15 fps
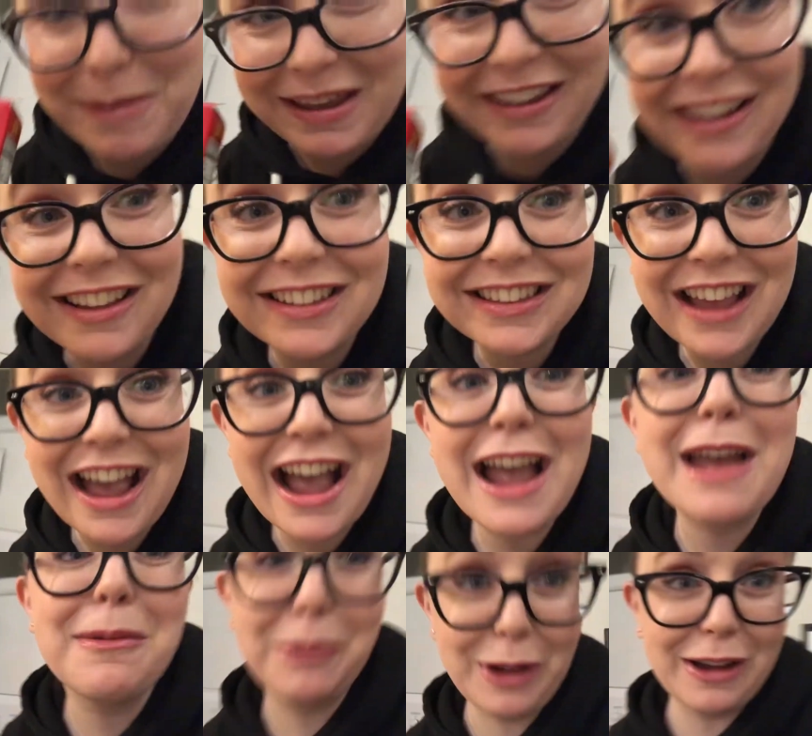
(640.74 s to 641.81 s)
because
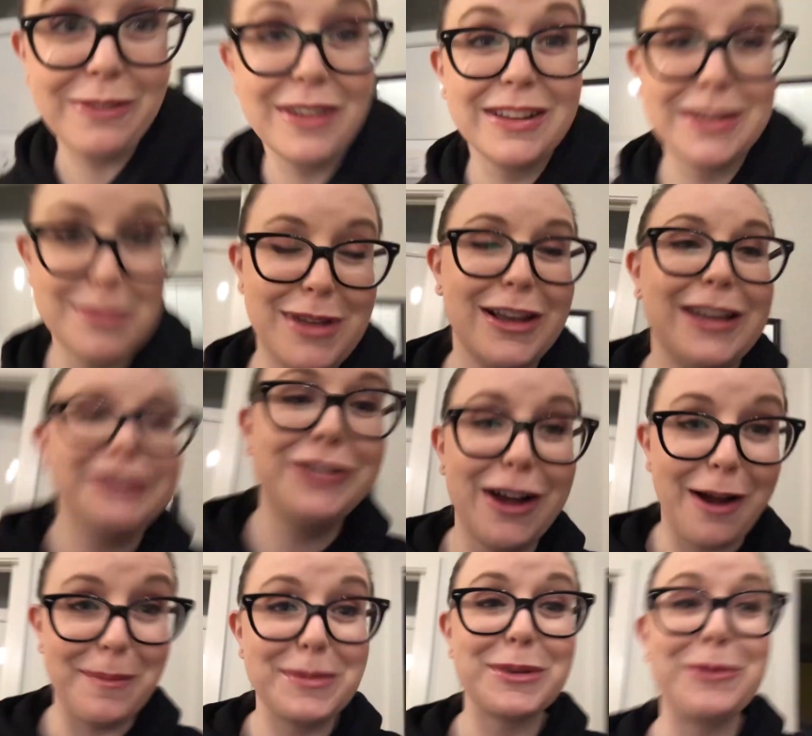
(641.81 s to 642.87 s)
I'm craving some Lucky
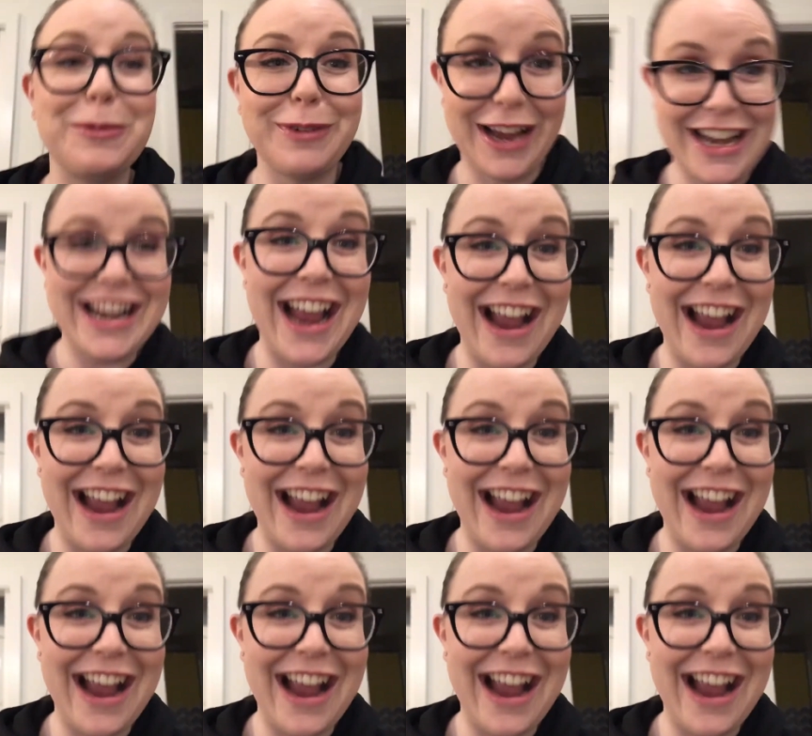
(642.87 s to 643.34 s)
Charms right